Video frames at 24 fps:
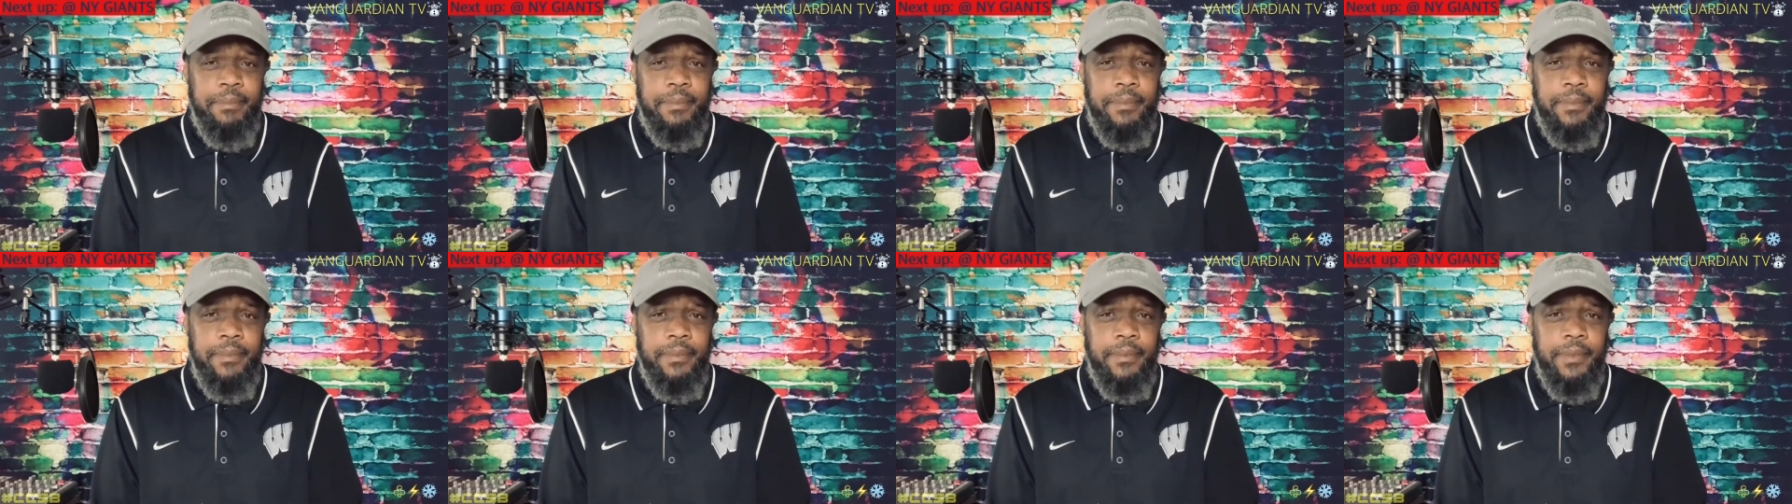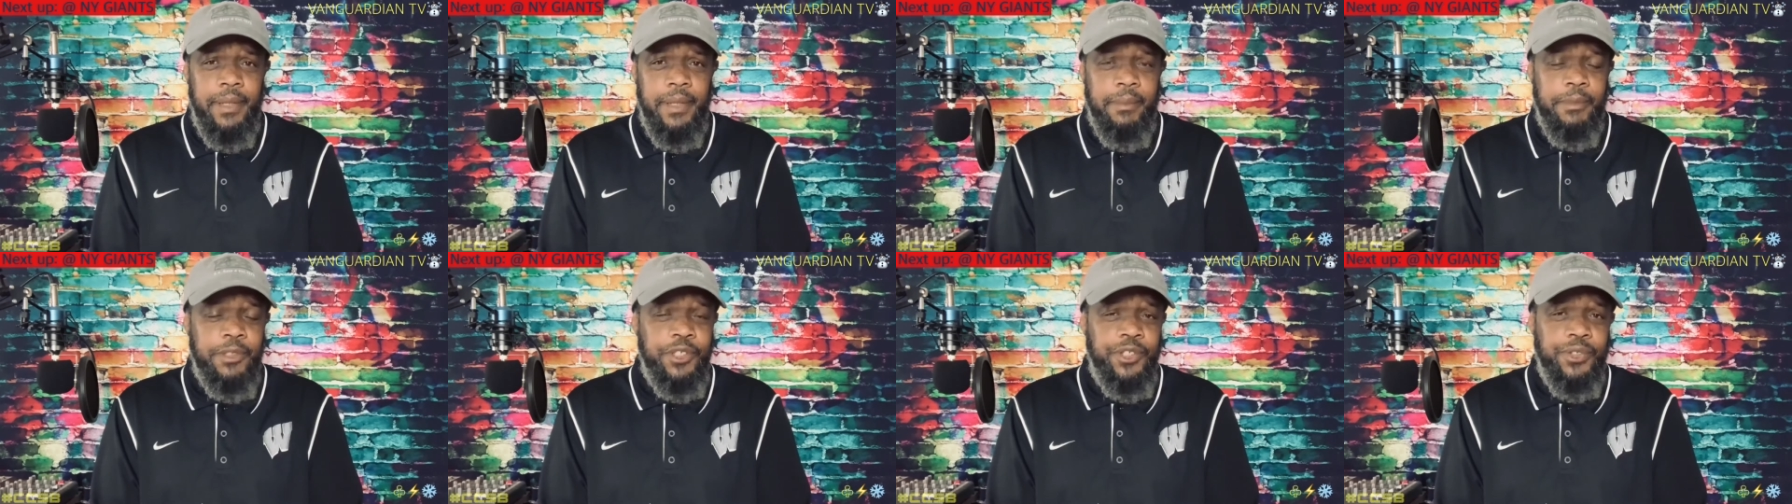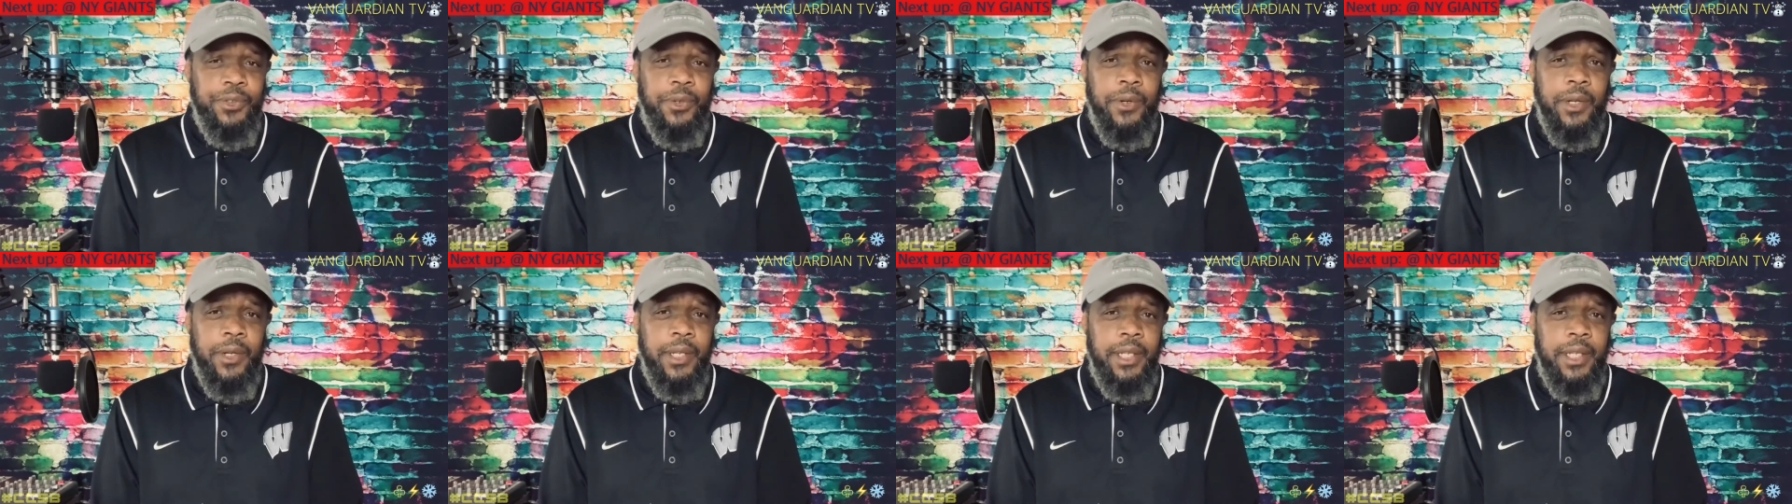
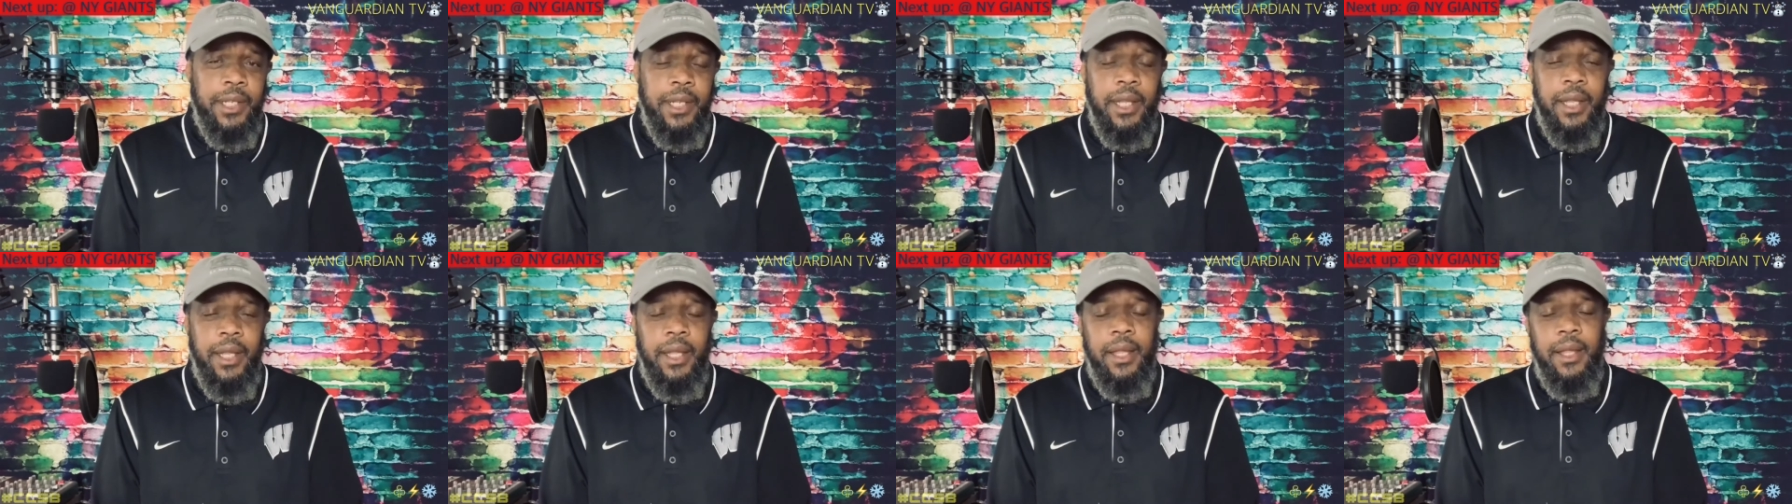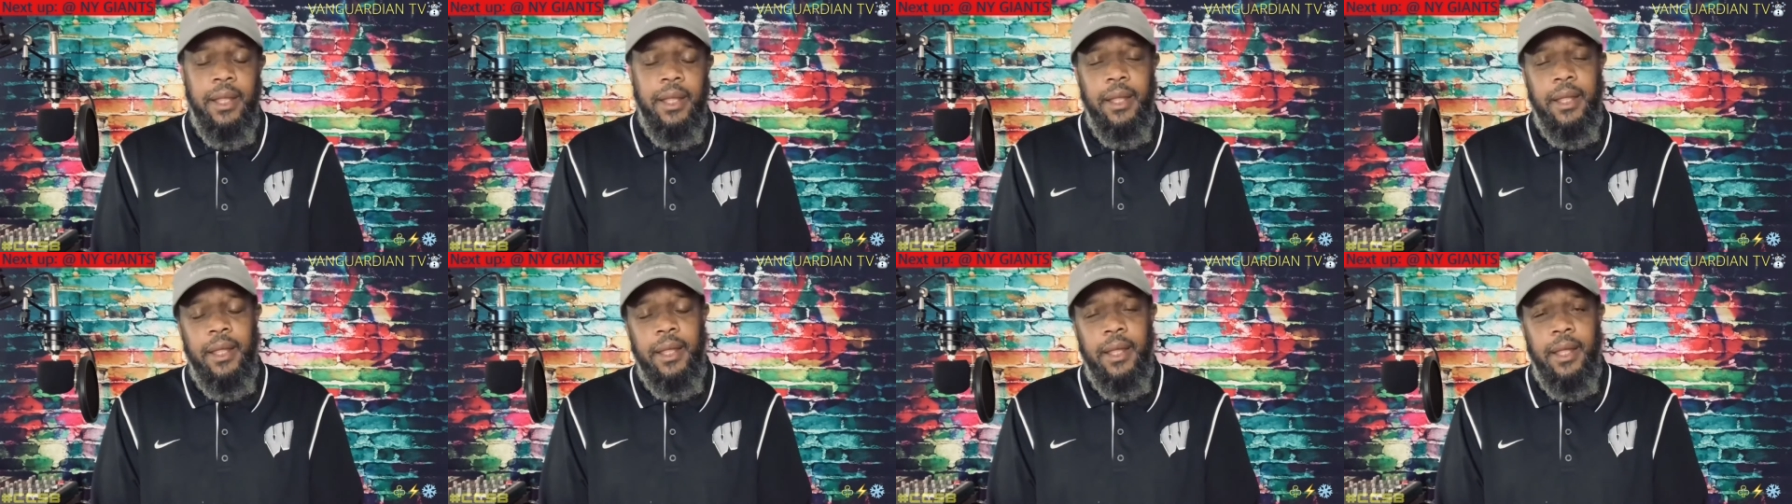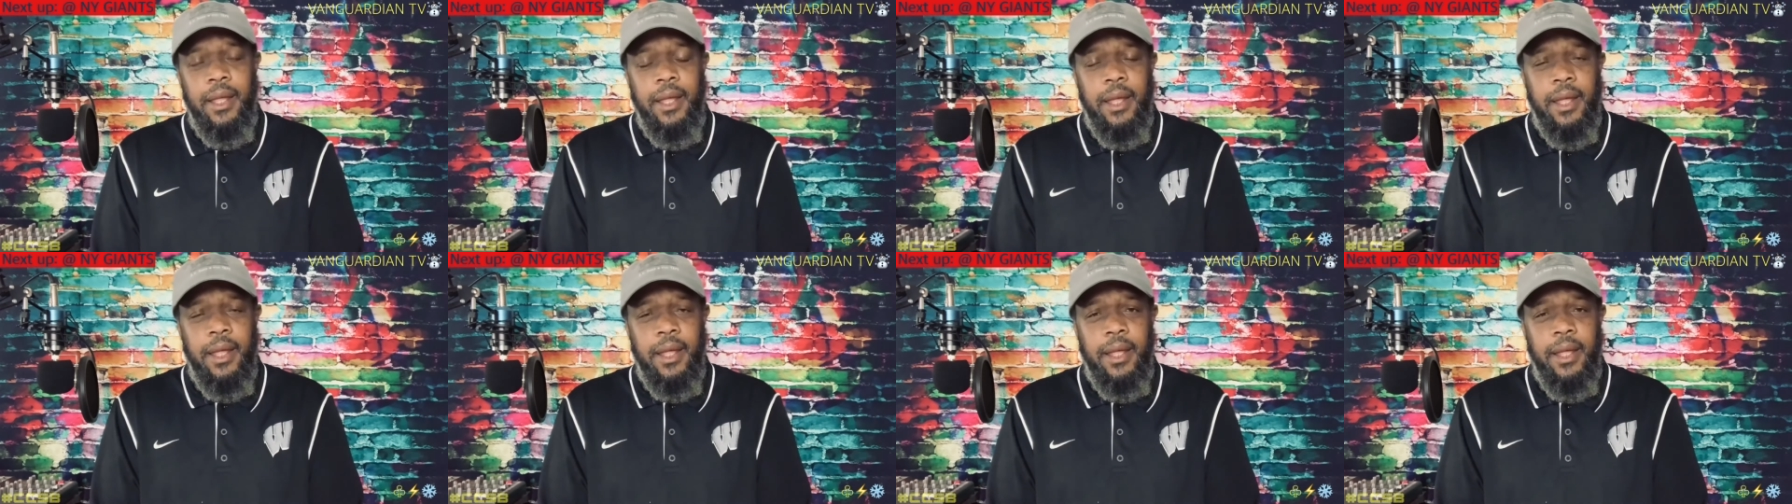immaturely.
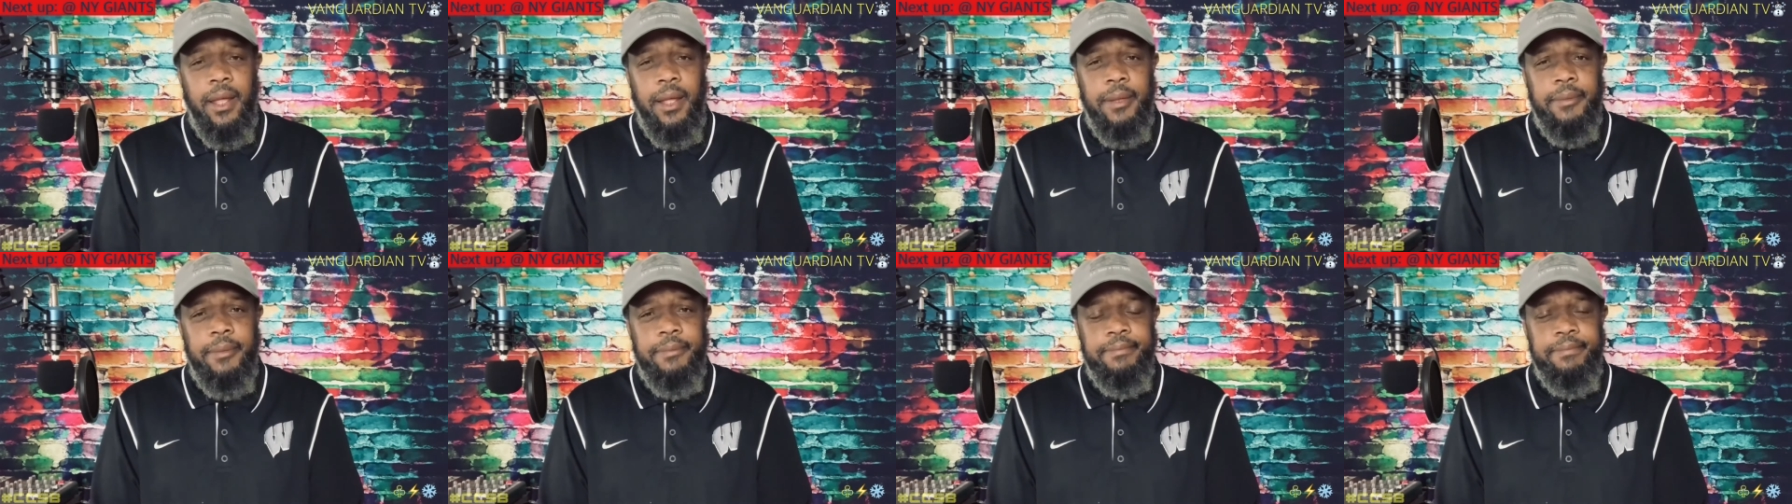Uh,